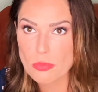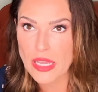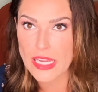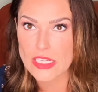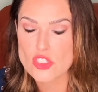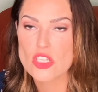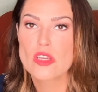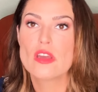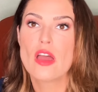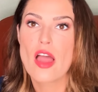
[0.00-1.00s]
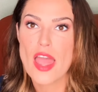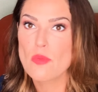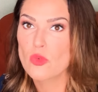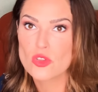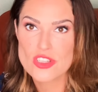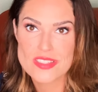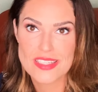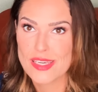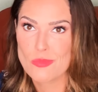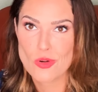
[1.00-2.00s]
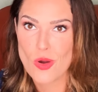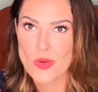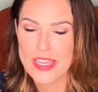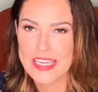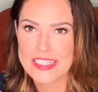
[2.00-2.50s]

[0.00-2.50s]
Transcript: page and we'll just keep growing it.